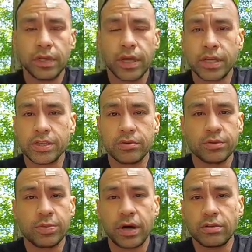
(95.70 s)
I guess there
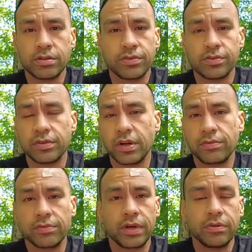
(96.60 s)
was bottle service or
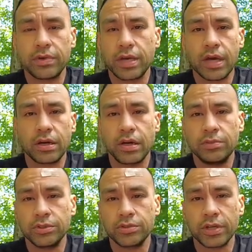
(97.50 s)
whatever. We we had a
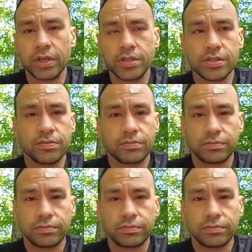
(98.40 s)
couple drinks.